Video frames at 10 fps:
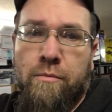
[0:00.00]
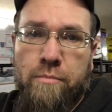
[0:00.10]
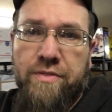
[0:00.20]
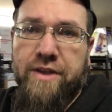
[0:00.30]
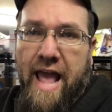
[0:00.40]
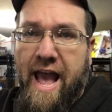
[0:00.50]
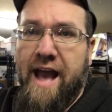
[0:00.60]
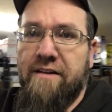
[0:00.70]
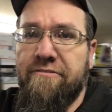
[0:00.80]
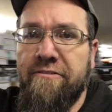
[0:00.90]
month and a
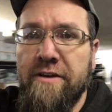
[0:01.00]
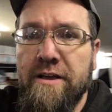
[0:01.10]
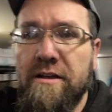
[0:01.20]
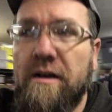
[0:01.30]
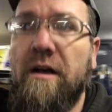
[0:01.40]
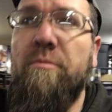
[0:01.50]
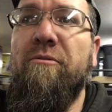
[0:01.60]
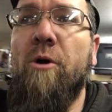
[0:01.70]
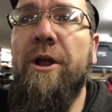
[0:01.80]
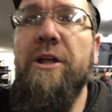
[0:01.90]
half uh,
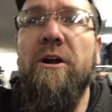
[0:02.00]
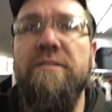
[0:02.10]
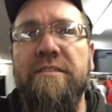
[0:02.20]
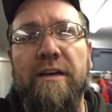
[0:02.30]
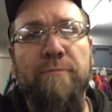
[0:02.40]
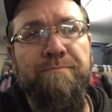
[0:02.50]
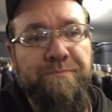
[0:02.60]
before a yard sale,